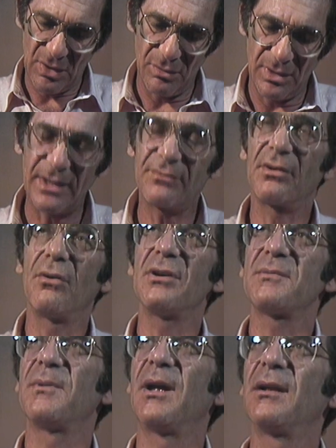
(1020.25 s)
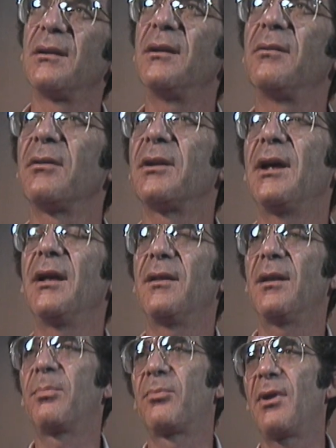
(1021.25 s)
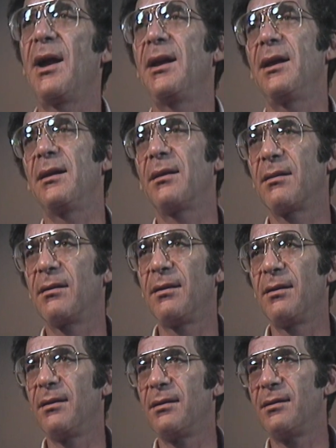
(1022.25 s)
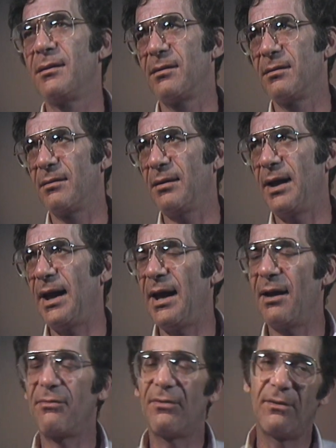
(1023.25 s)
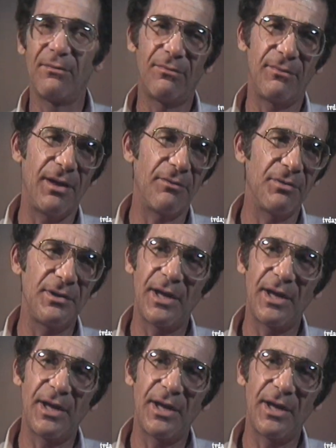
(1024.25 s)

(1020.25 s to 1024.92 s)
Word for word: Electric Horseman, I literally ended up writing half of every